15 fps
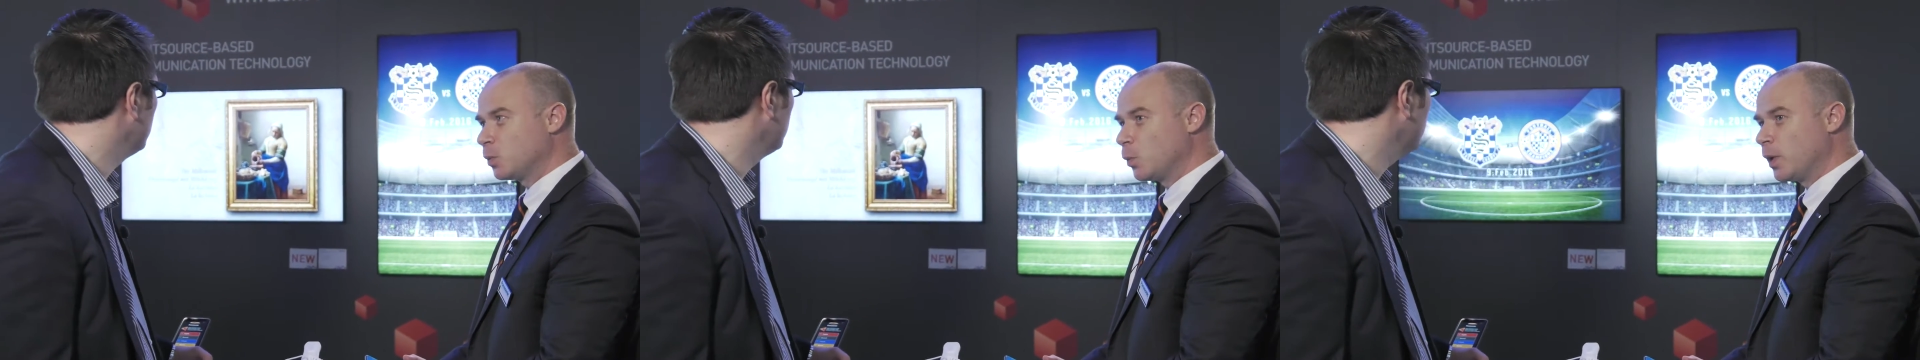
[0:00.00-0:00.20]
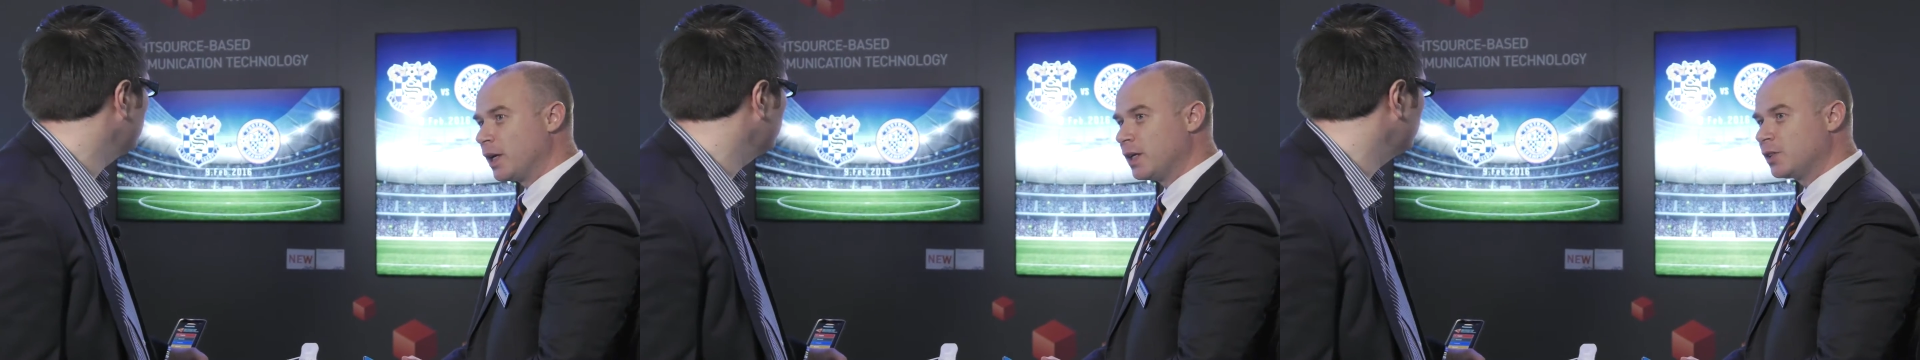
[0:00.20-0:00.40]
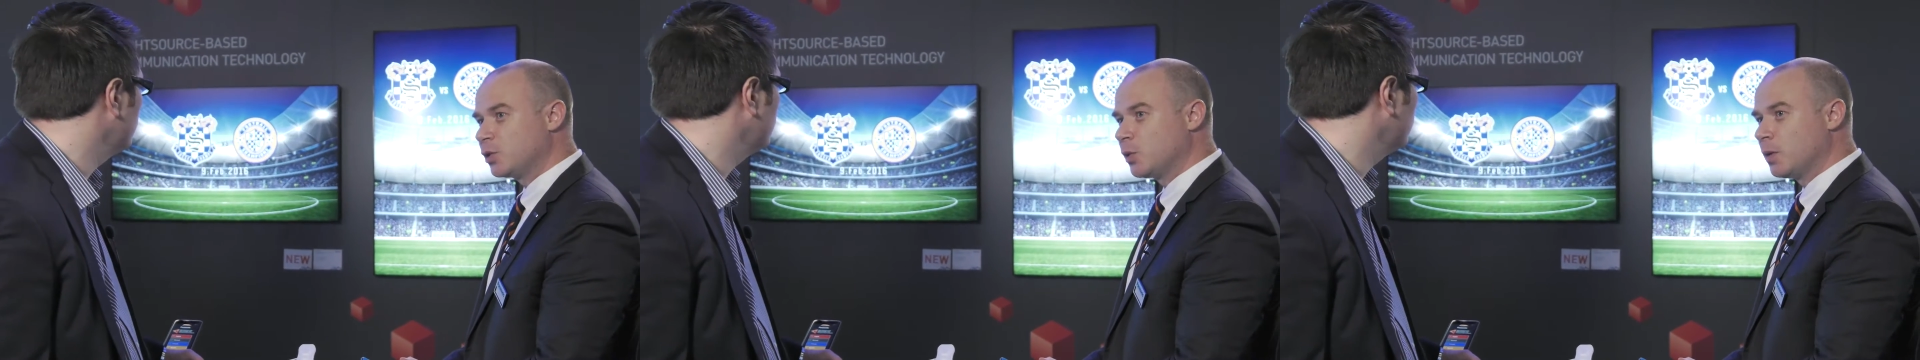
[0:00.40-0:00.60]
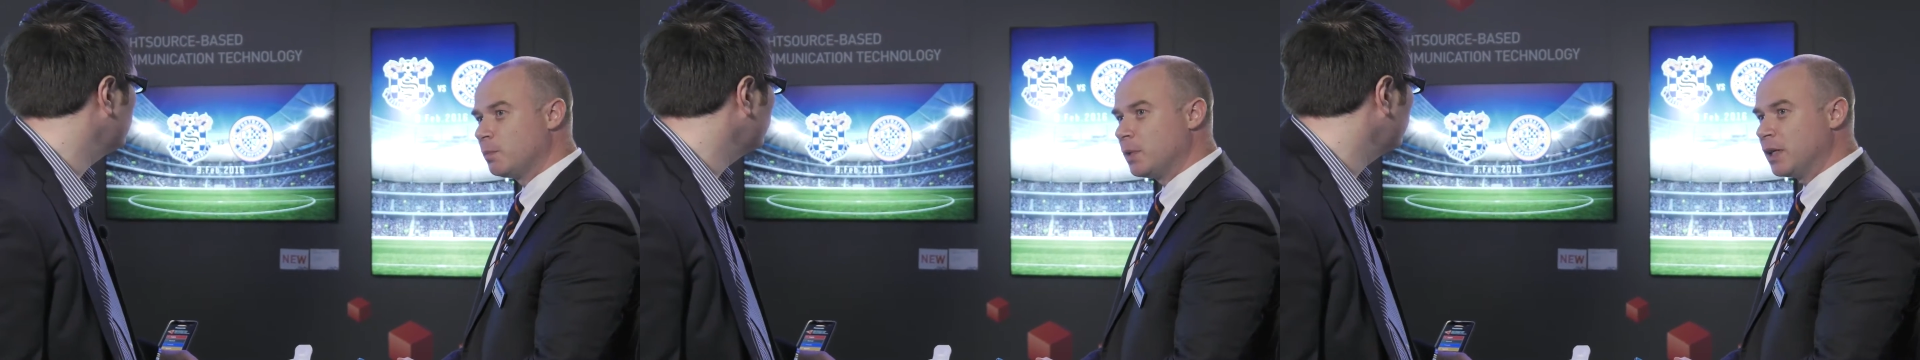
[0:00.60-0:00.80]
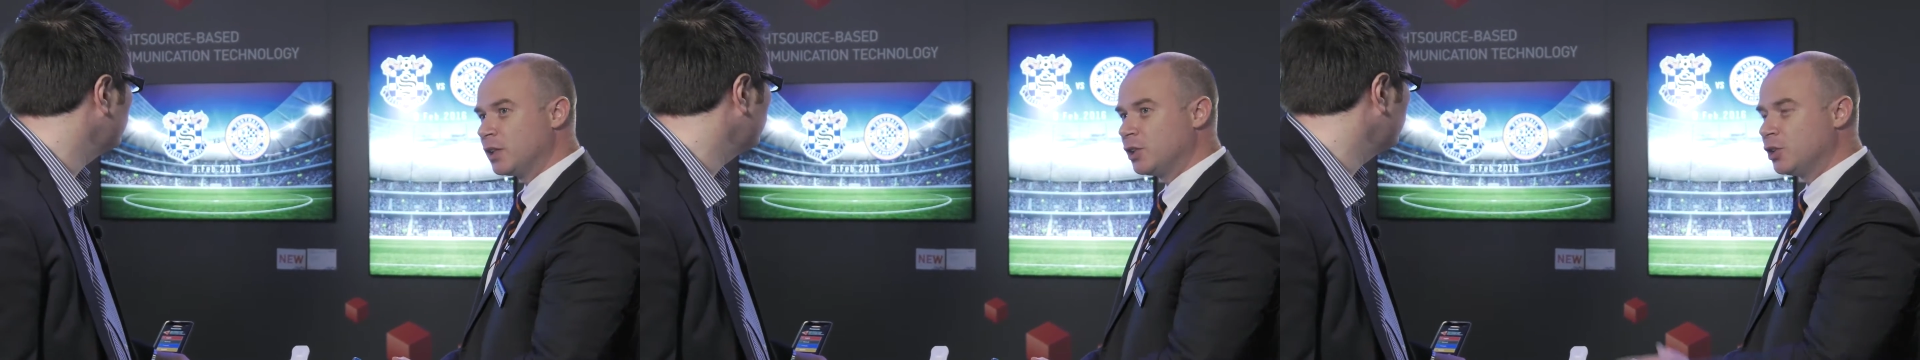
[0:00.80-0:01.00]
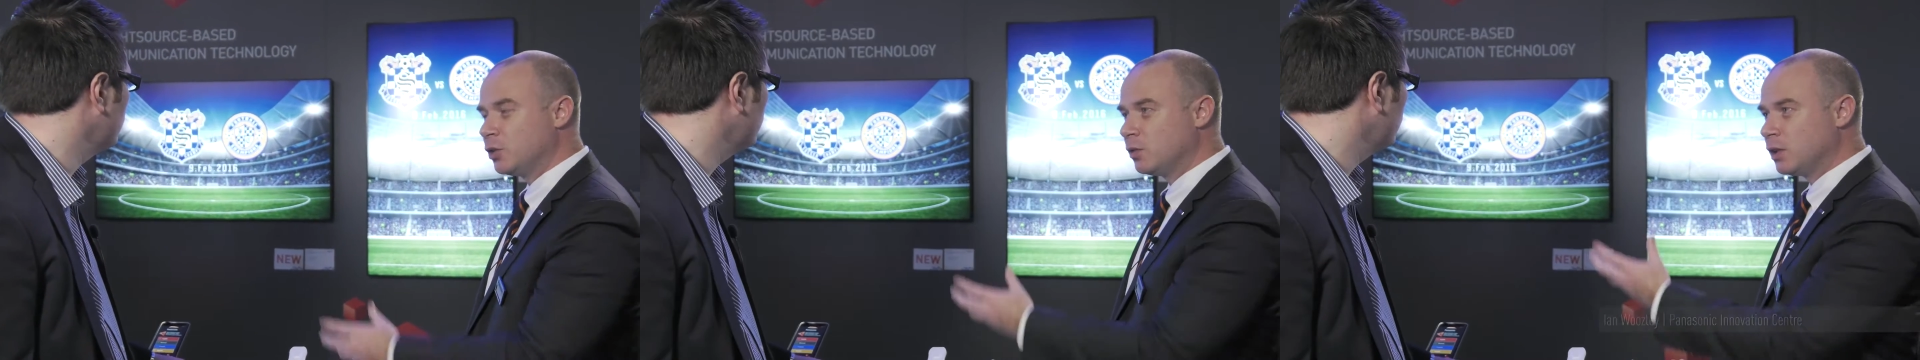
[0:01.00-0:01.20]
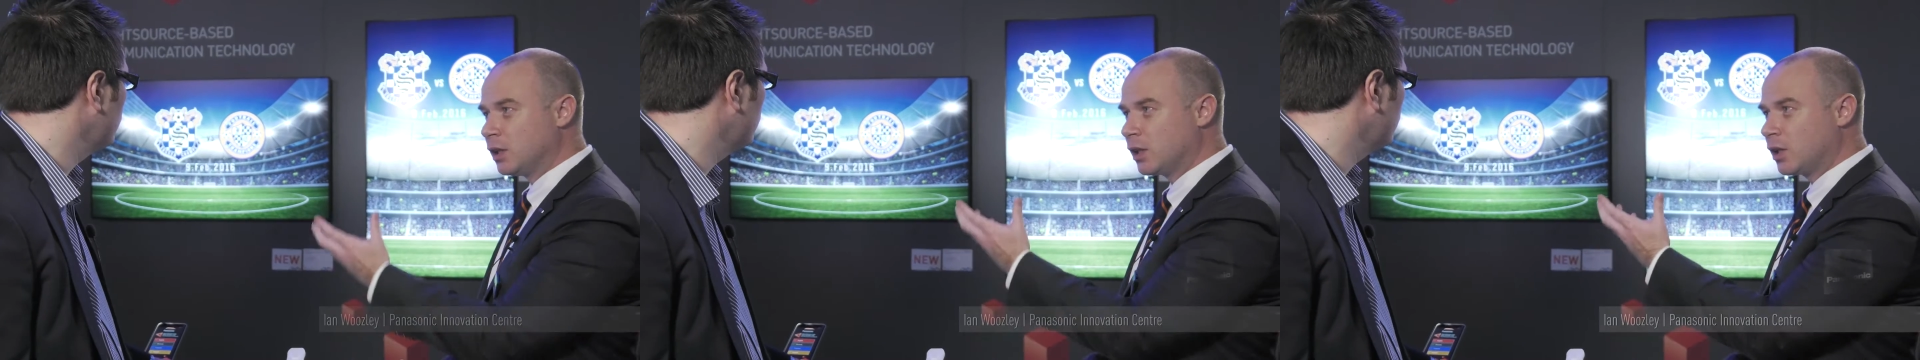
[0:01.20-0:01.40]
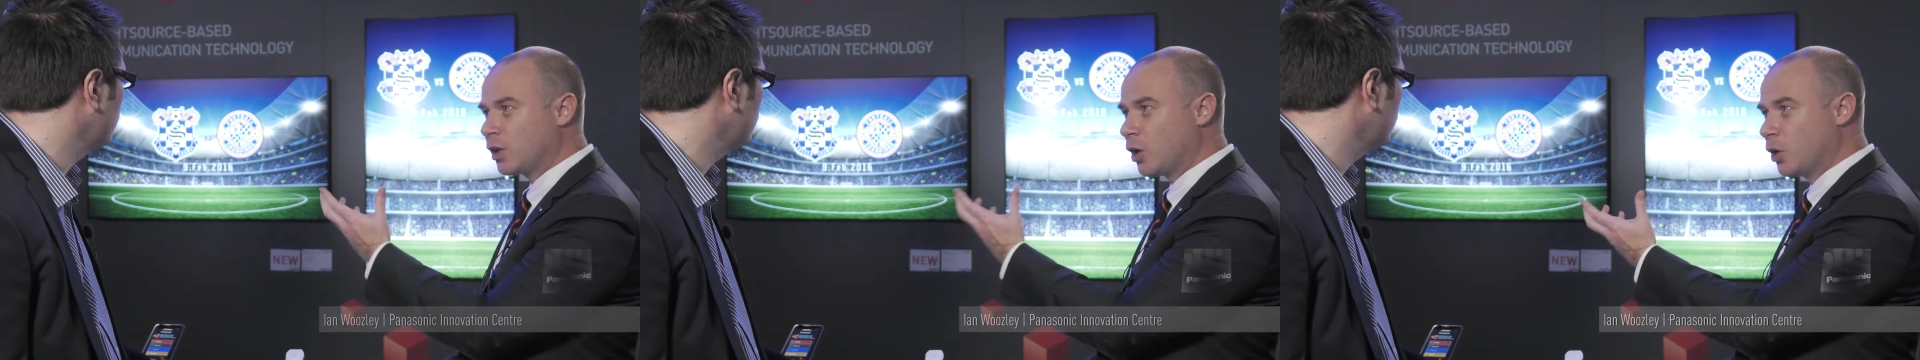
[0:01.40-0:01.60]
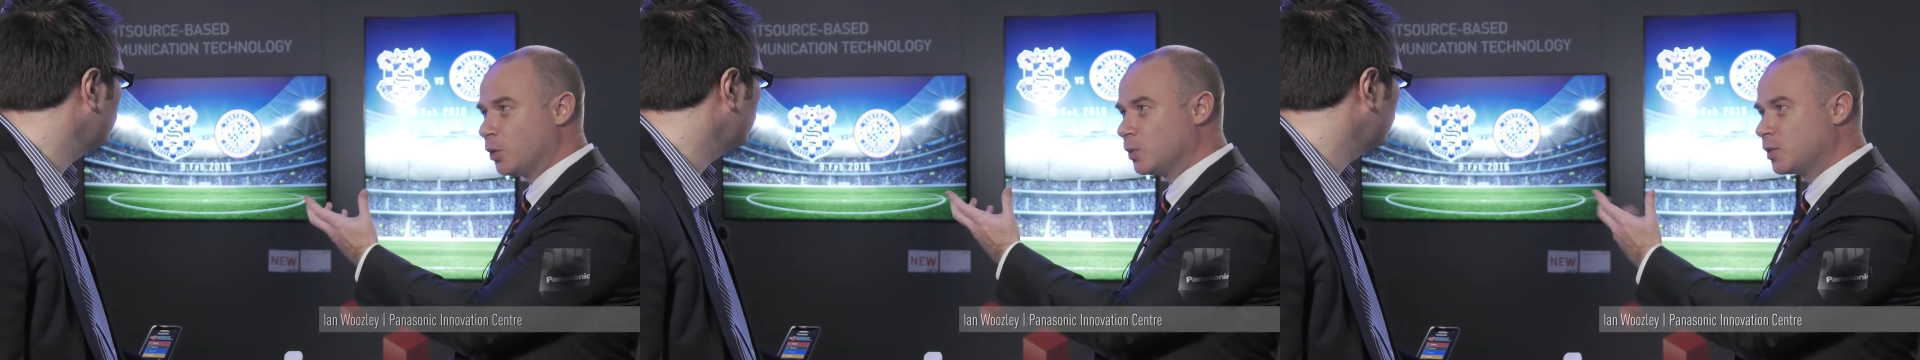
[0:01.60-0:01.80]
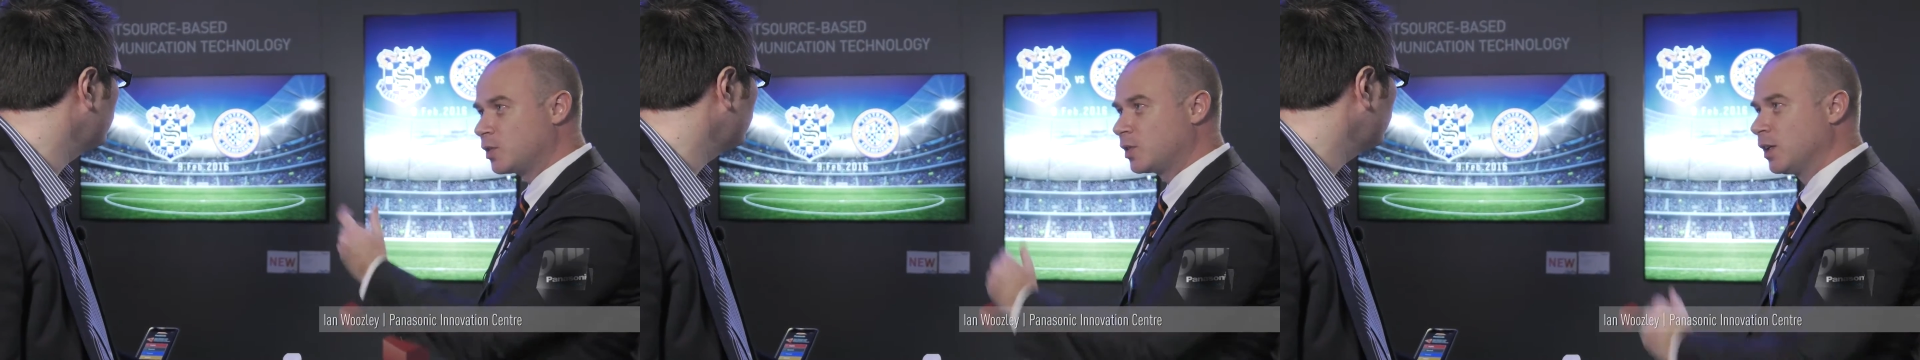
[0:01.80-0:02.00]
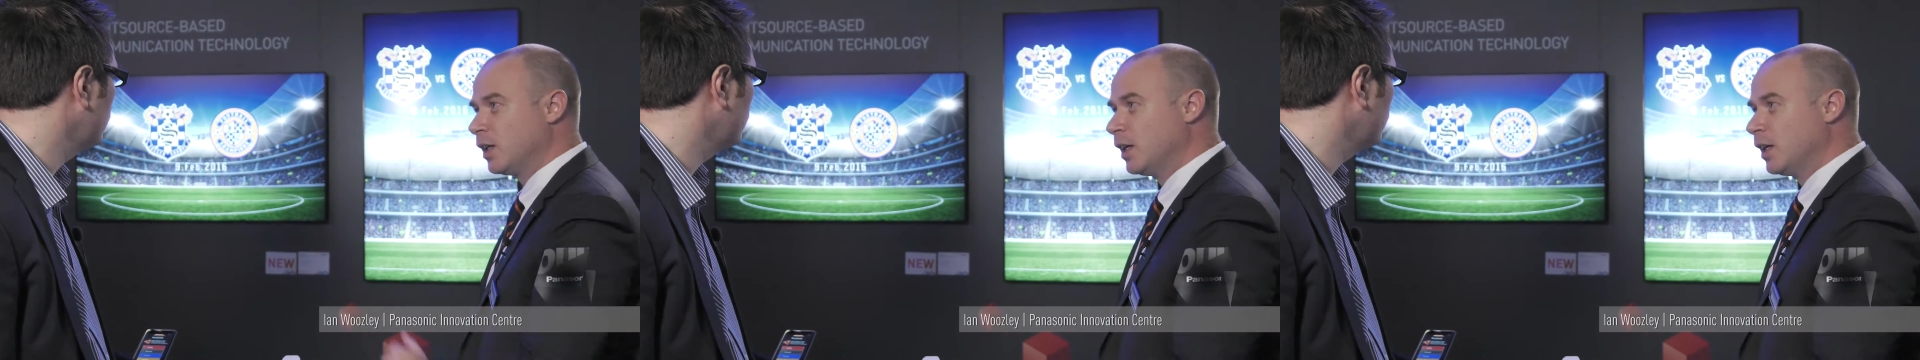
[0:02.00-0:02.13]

a way to emit unique codes